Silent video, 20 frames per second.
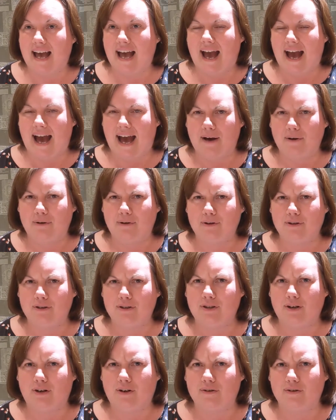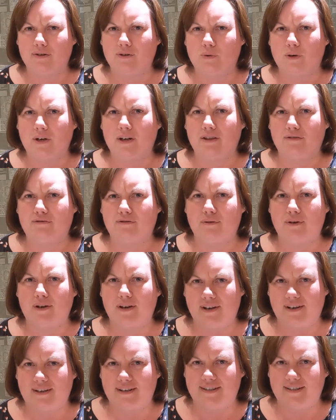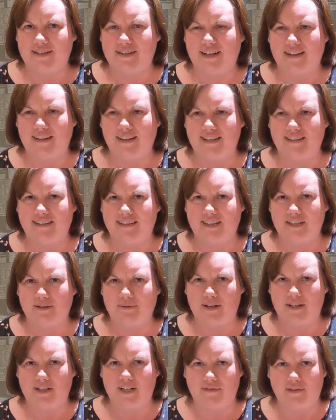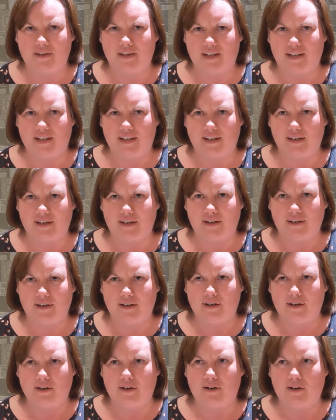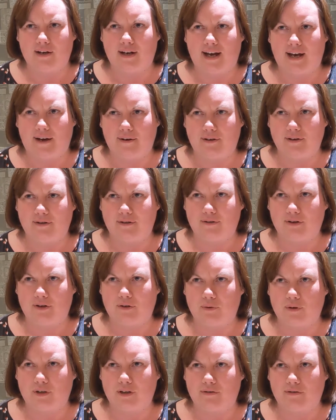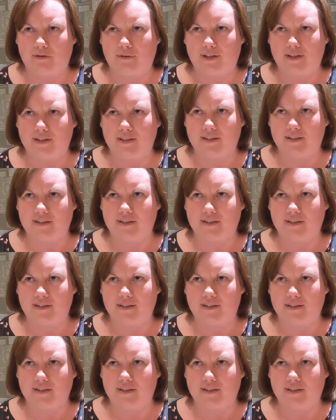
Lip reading: How could God work through us in that situation? Have a think. How could God work through us?